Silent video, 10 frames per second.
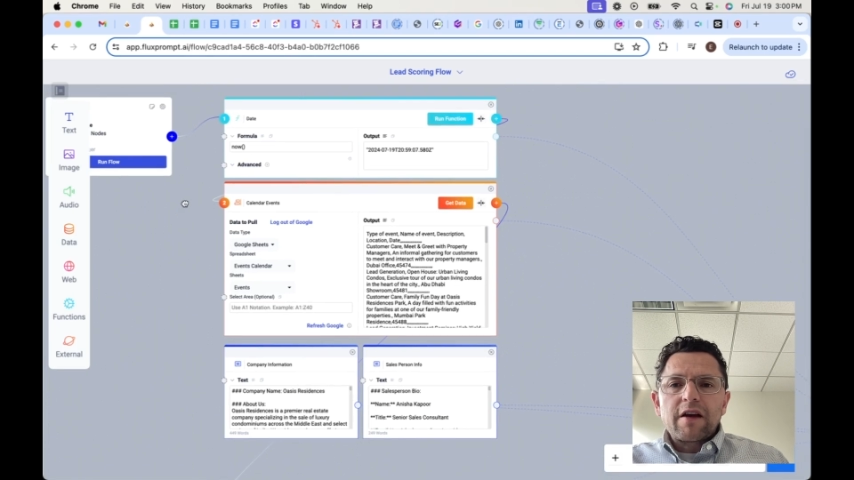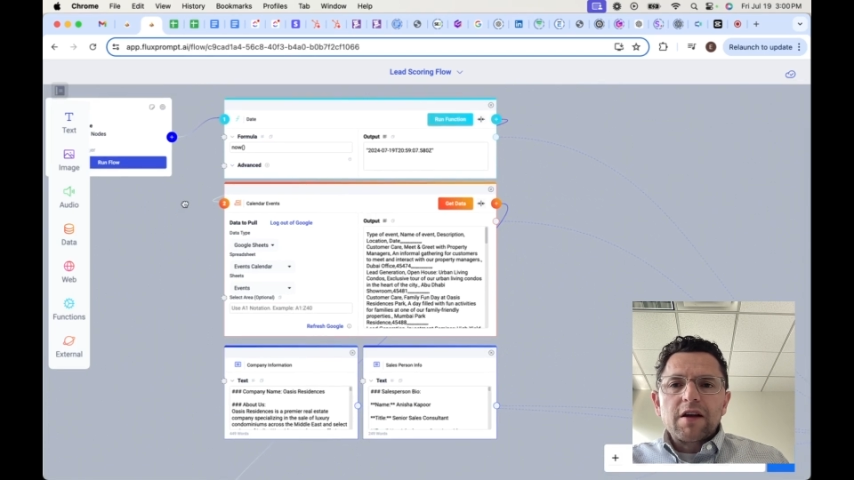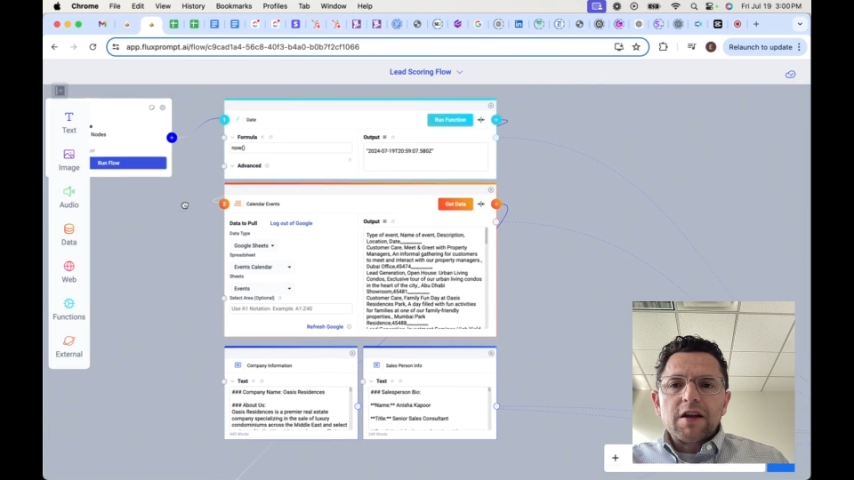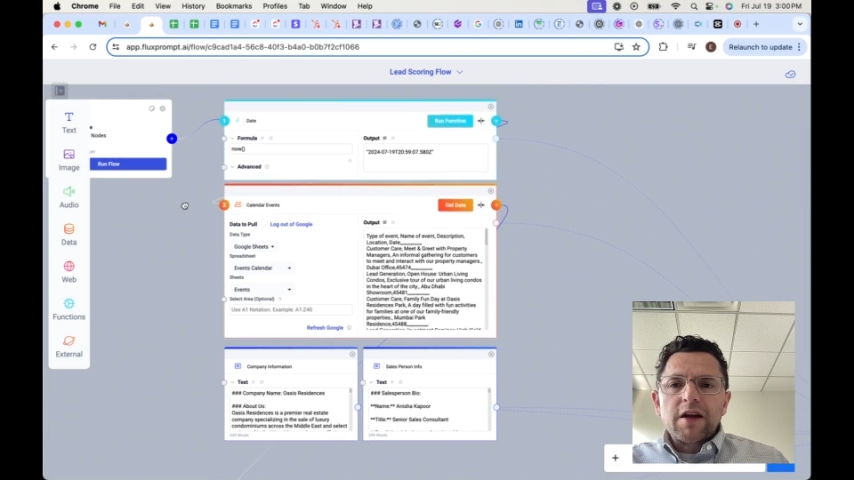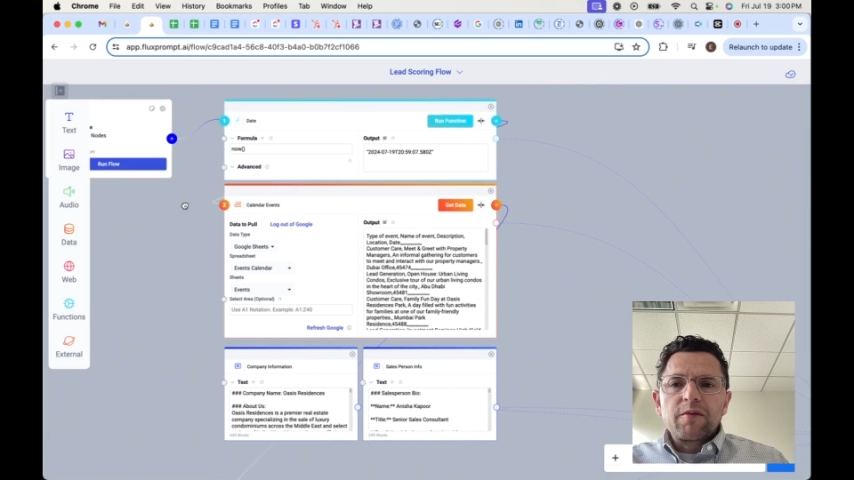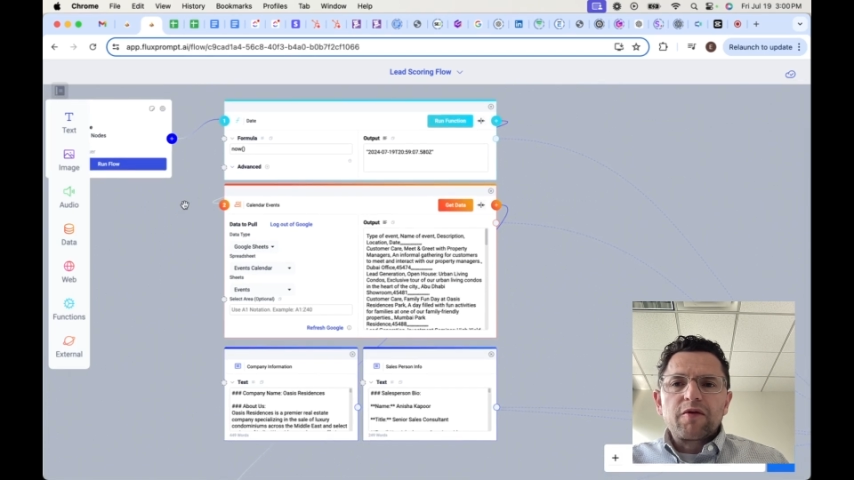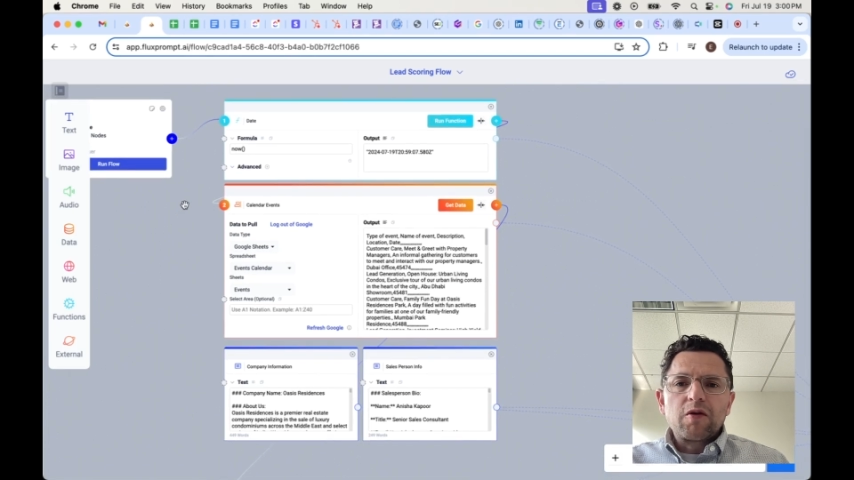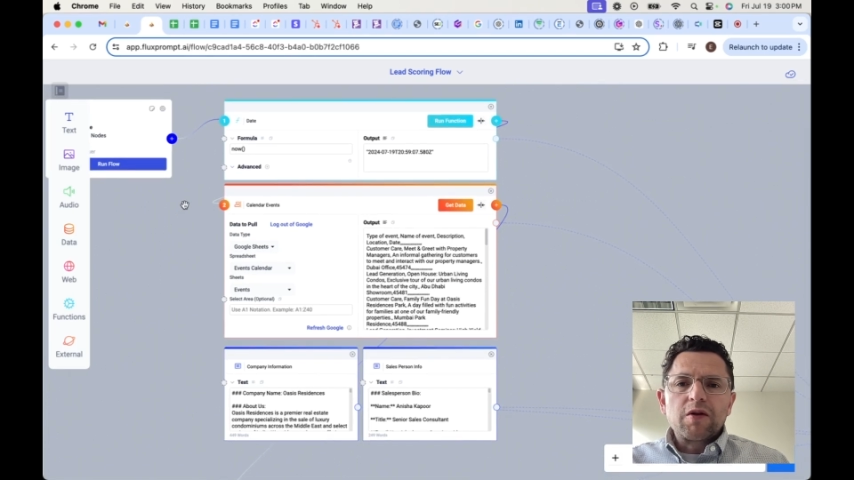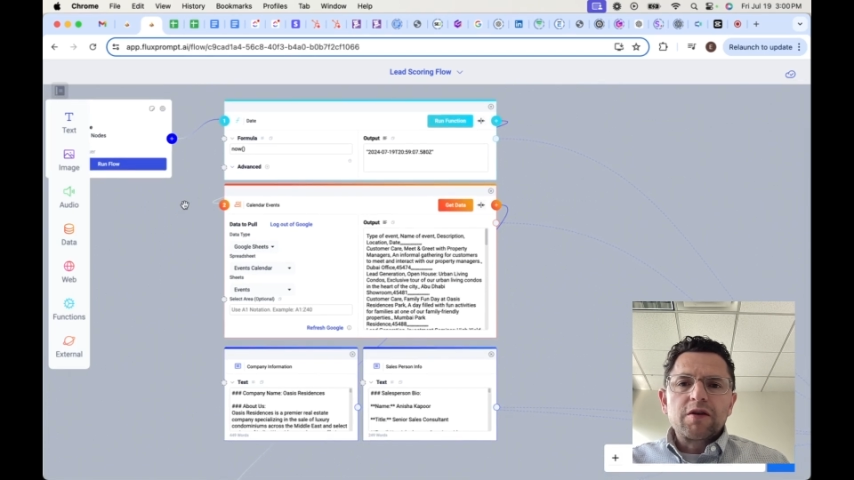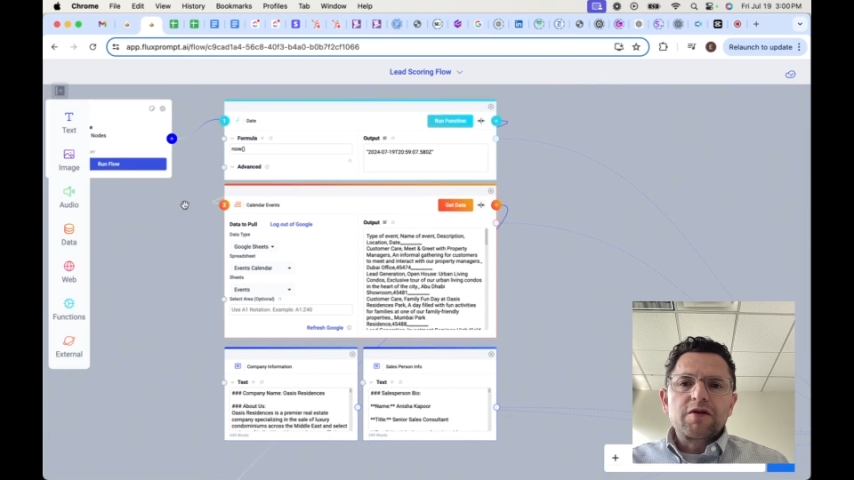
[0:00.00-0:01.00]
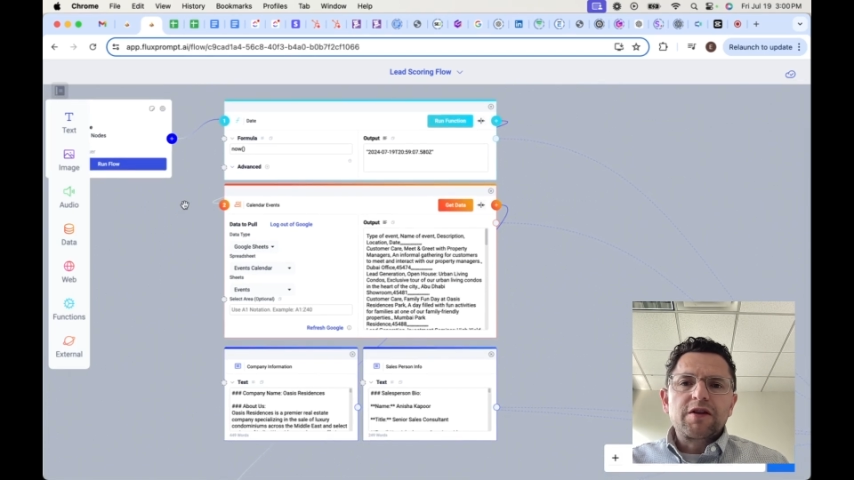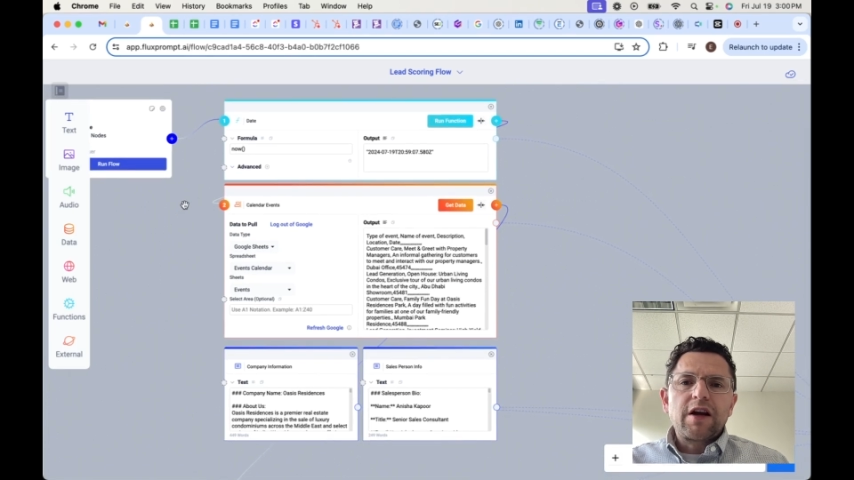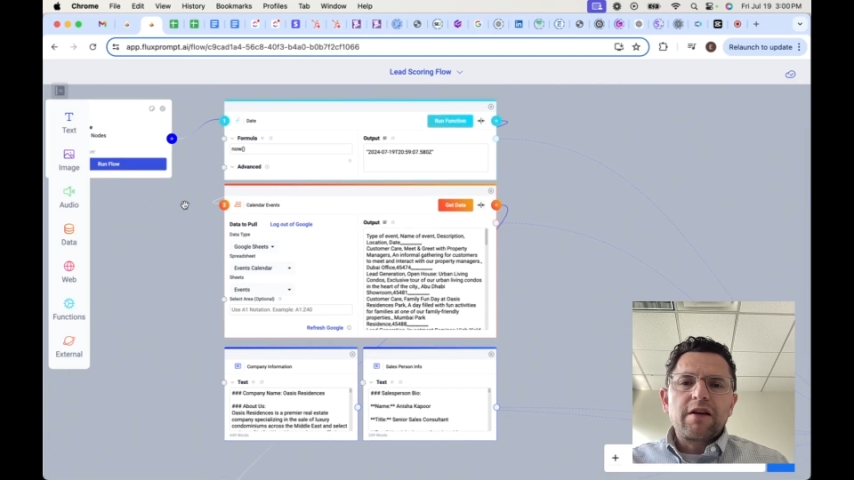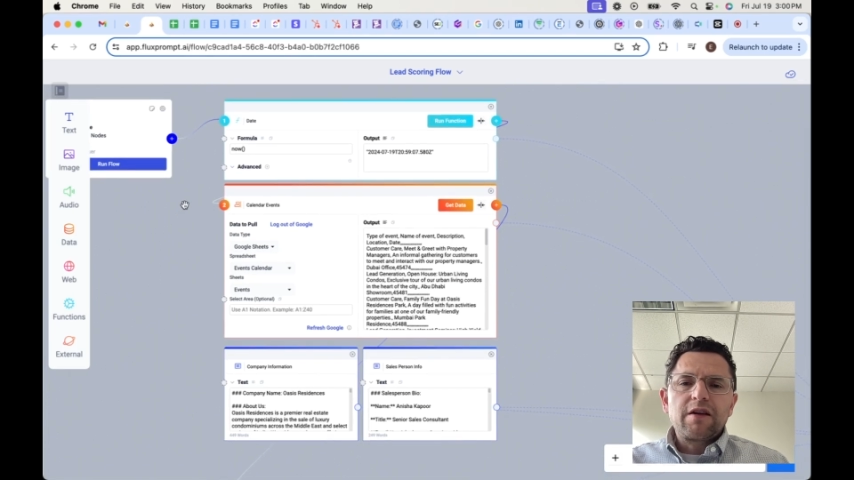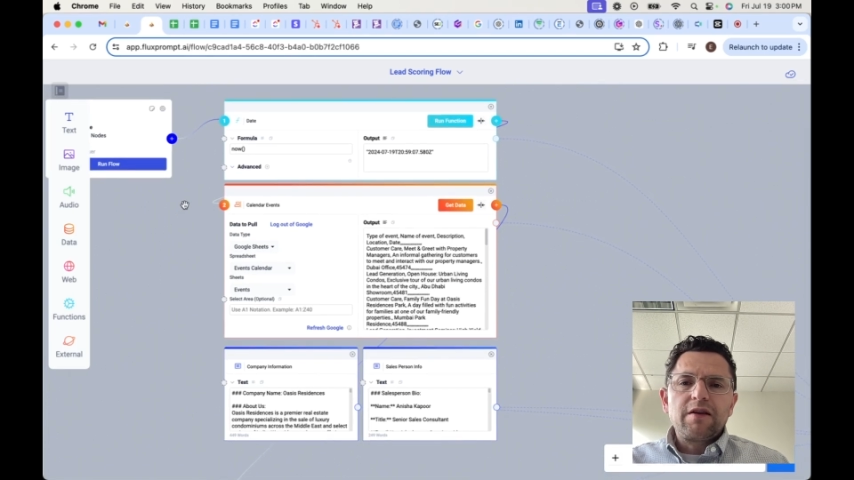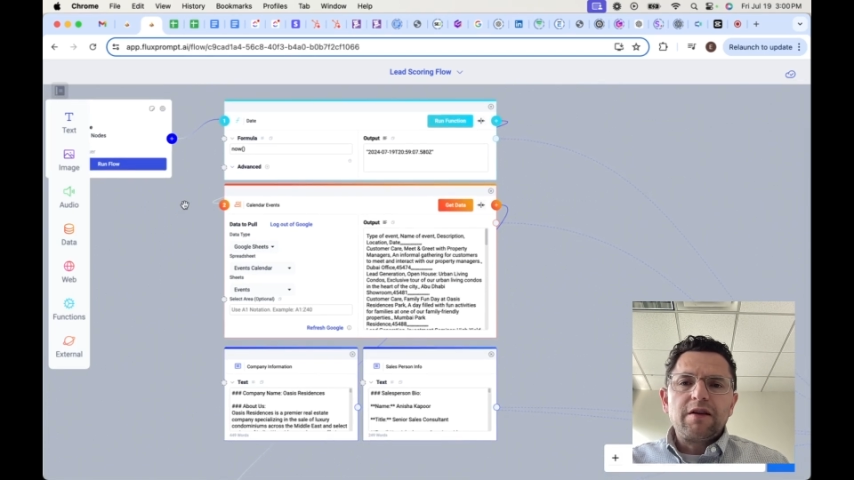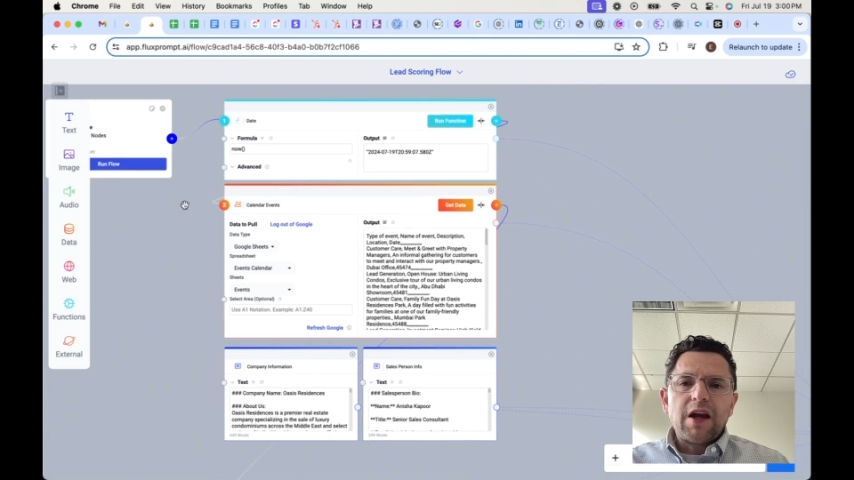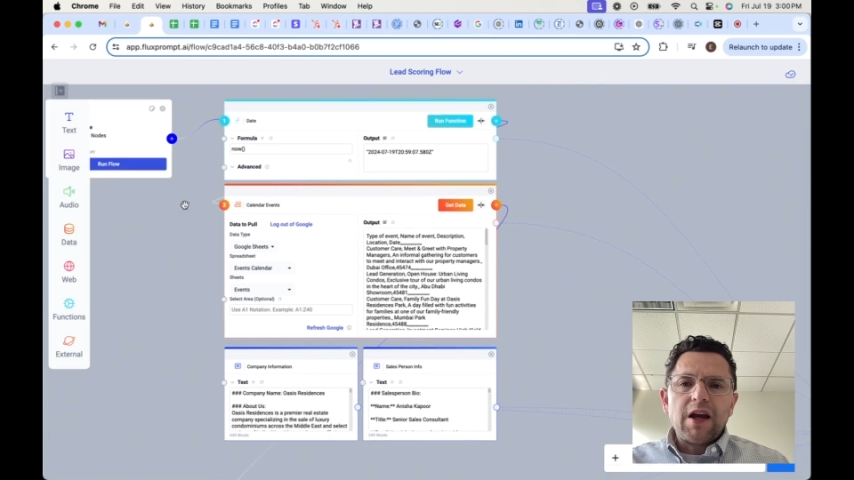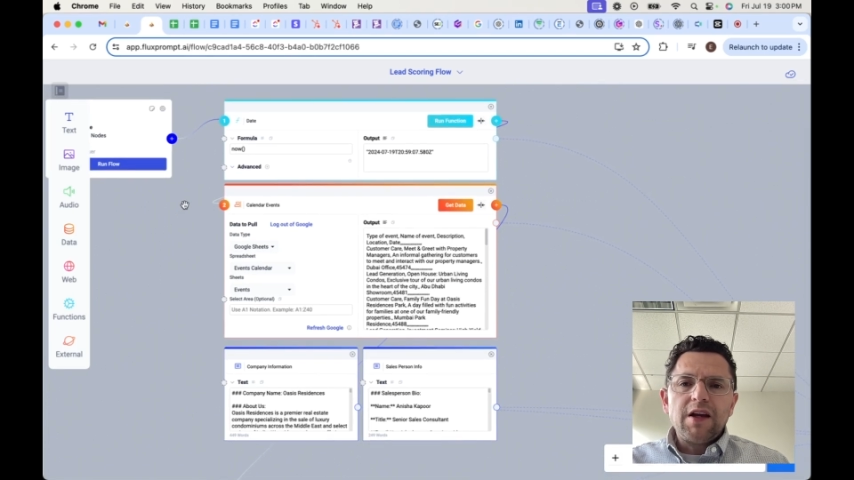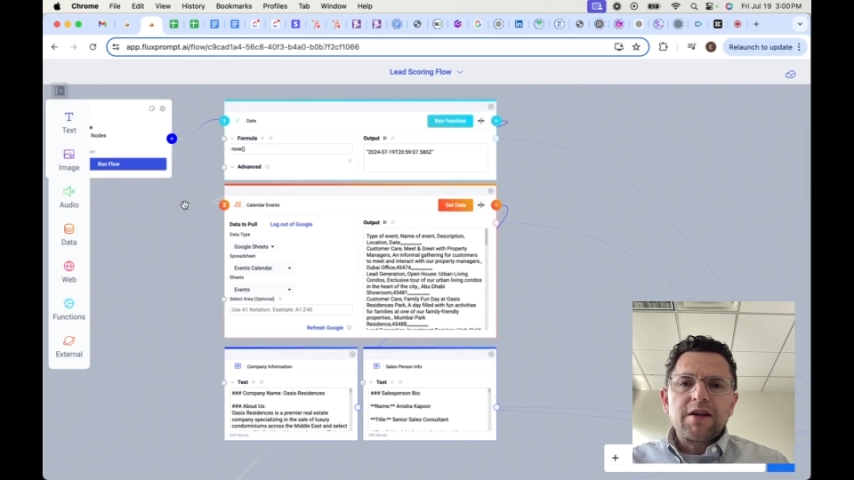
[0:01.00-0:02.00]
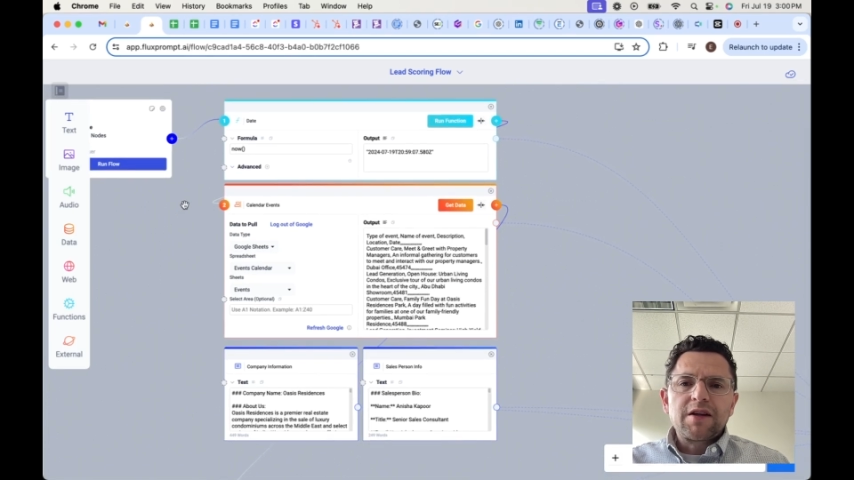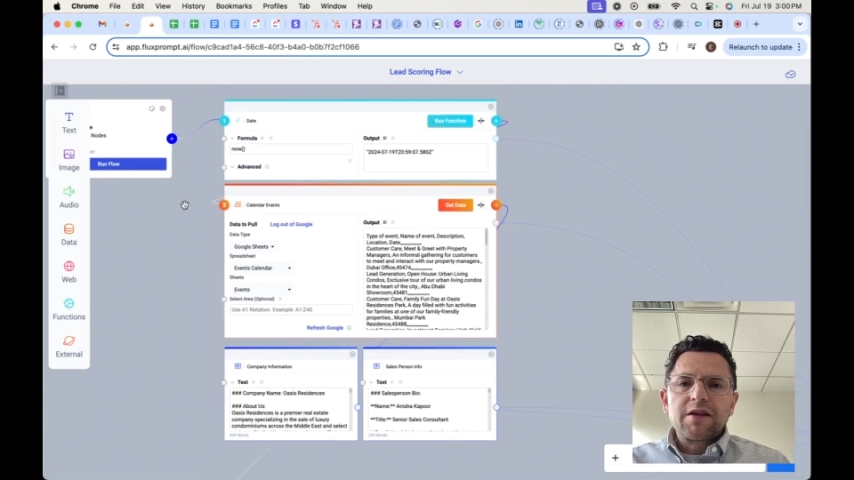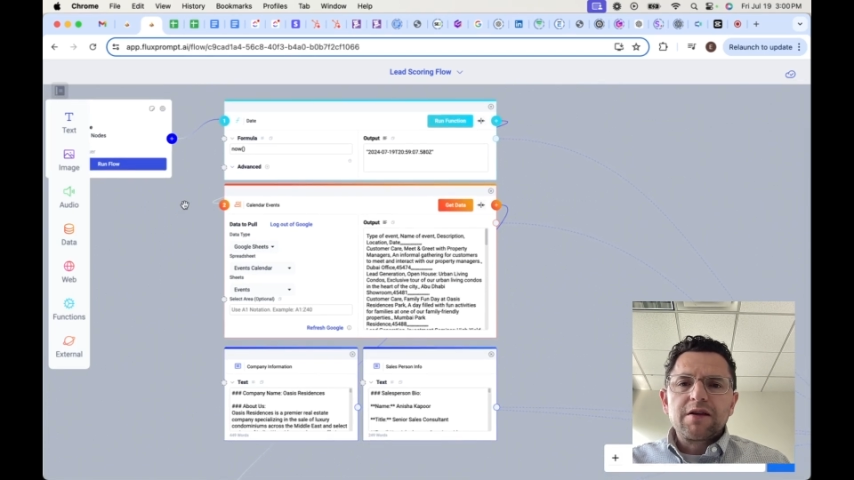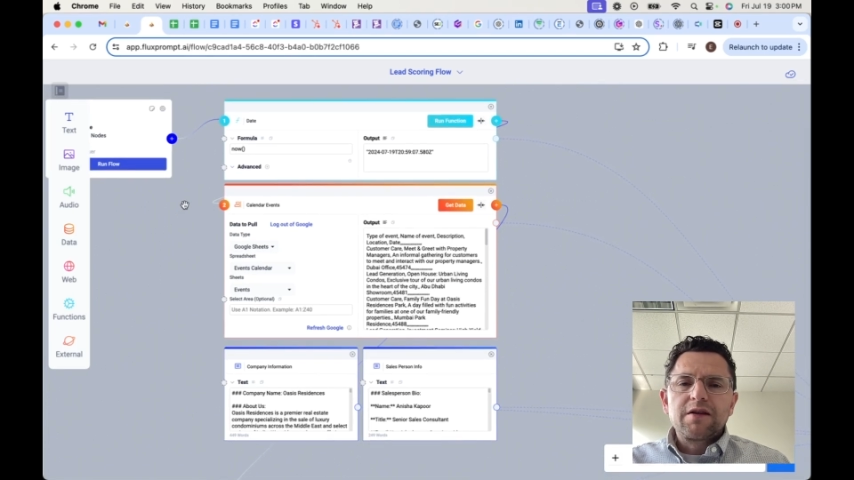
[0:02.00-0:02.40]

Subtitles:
LLMs don't understand the date,